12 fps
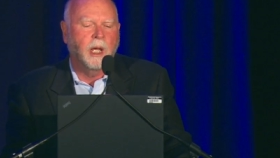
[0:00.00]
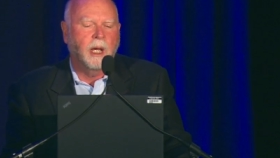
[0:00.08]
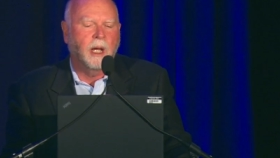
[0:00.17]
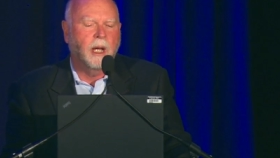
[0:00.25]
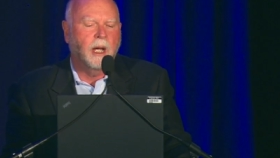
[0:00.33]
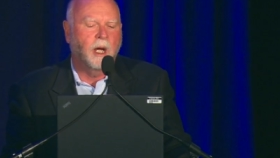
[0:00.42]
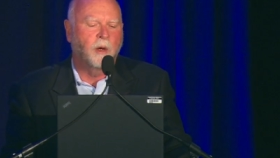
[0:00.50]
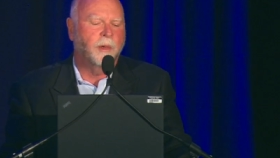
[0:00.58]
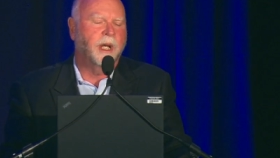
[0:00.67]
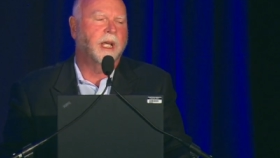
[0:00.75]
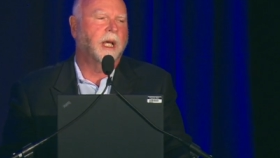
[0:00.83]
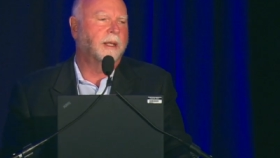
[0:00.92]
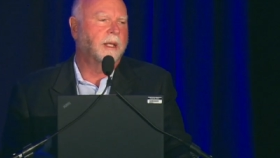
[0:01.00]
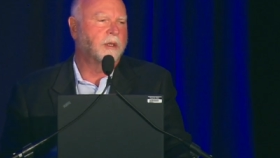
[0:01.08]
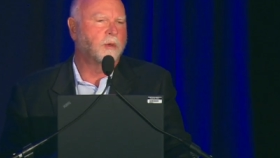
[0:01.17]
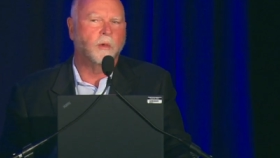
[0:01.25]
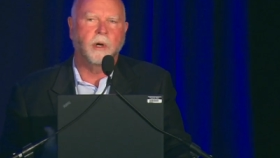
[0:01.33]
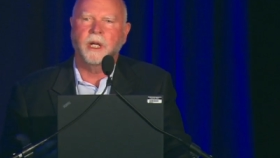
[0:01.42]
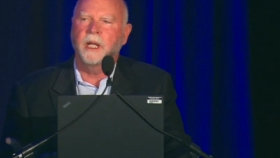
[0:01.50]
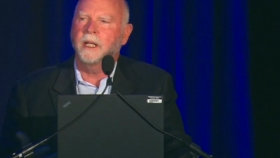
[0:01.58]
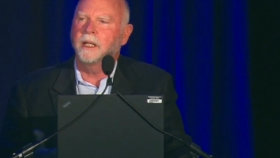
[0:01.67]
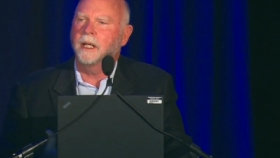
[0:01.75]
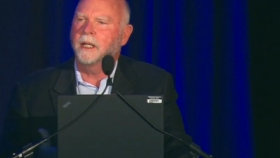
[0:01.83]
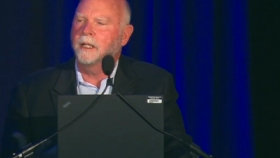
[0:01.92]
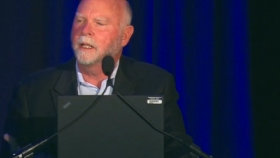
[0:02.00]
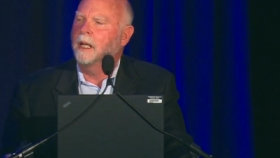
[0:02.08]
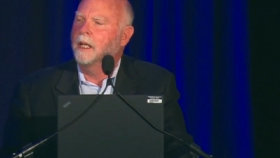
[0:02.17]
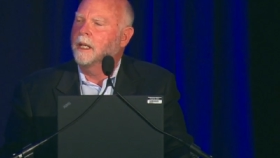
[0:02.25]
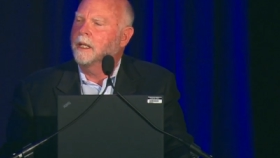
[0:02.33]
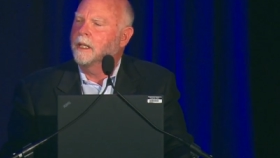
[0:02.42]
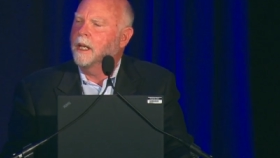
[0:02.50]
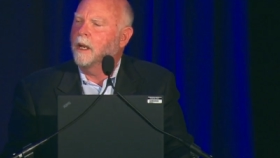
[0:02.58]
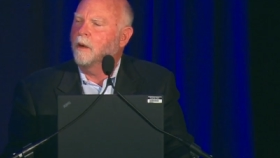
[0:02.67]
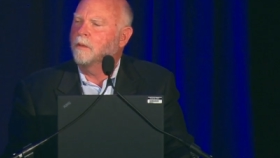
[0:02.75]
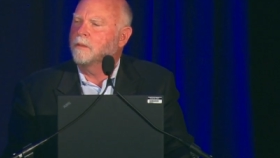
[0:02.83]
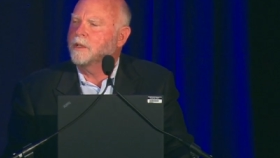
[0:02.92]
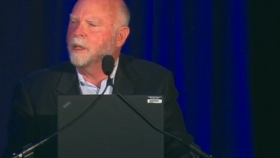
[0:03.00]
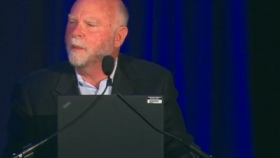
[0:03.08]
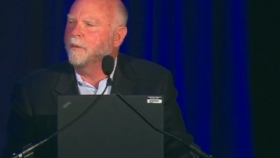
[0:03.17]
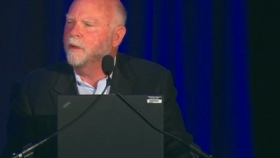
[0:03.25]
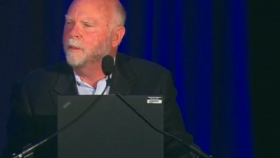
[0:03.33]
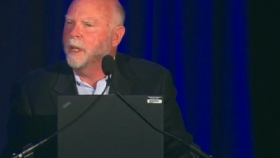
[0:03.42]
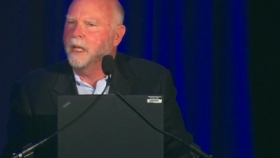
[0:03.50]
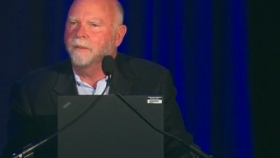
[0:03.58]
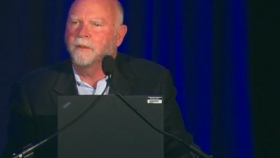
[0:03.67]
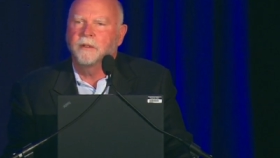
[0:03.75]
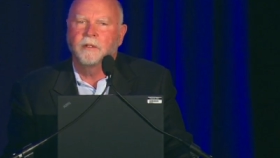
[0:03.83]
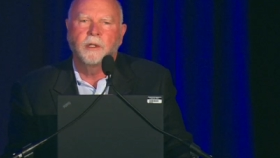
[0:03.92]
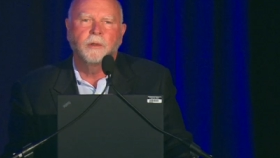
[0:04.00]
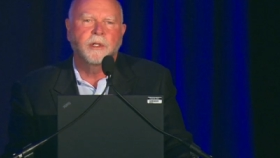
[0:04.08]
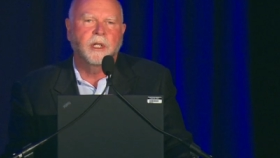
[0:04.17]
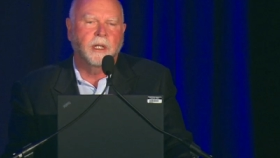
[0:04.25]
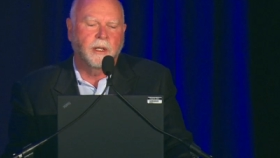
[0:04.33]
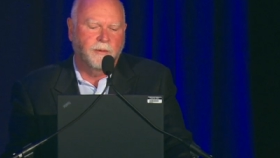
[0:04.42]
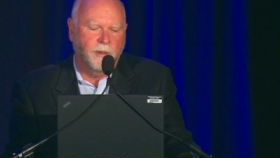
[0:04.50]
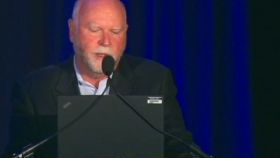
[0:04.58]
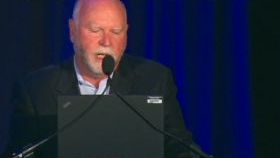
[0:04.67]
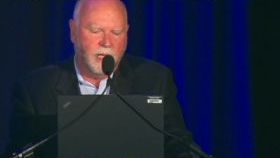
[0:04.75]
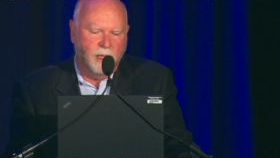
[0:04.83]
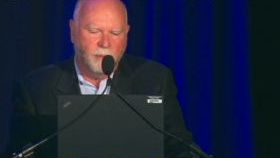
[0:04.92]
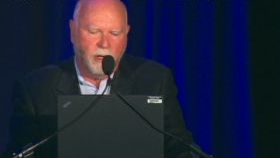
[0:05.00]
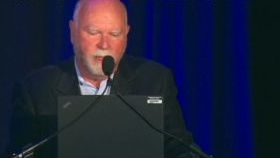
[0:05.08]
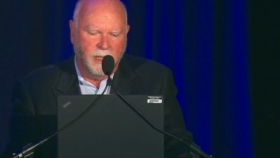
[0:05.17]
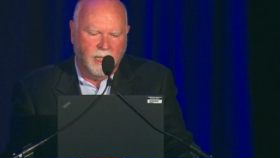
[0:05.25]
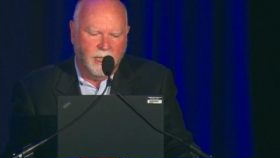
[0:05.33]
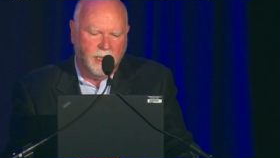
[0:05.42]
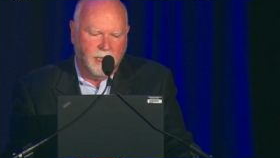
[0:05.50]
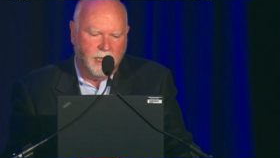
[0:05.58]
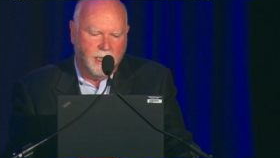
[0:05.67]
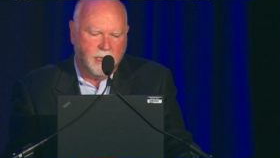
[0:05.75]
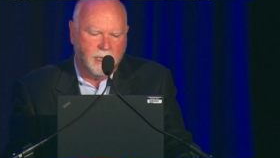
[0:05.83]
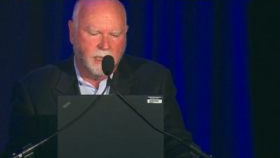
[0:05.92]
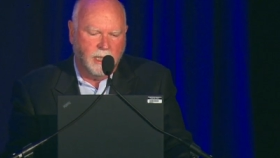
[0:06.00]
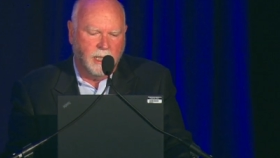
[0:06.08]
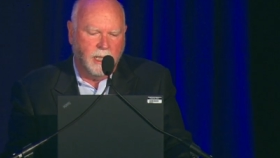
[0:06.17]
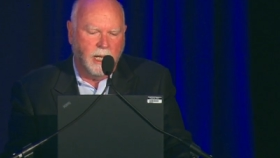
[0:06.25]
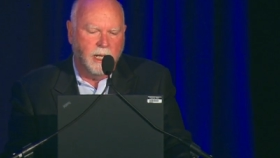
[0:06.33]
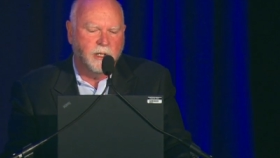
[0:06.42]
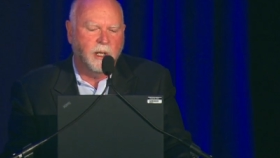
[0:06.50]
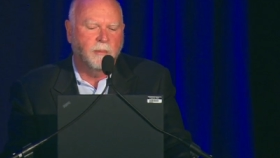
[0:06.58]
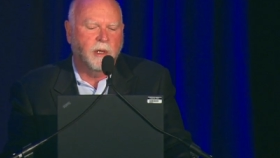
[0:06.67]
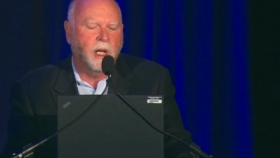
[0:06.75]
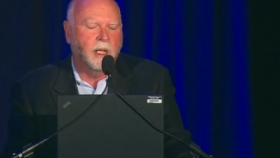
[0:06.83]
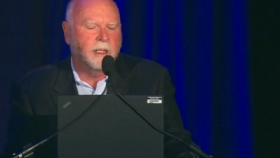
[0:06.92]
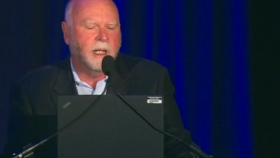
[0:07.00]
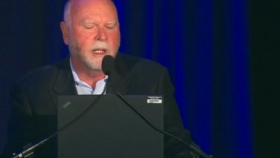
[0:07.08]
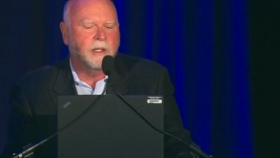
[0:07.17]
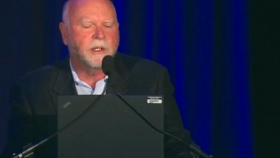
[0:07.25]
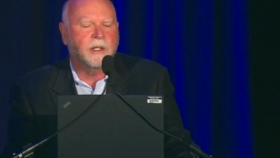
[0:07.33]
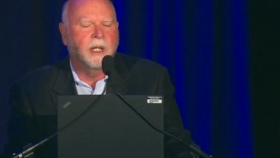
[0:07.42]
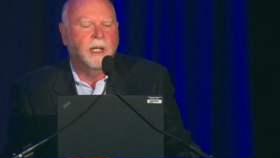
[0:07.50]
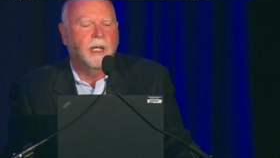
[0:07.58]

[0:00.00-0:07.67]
Uh, when he got this working, and now some of you may even used it if you're taking part in any of these uh, iGEM contests,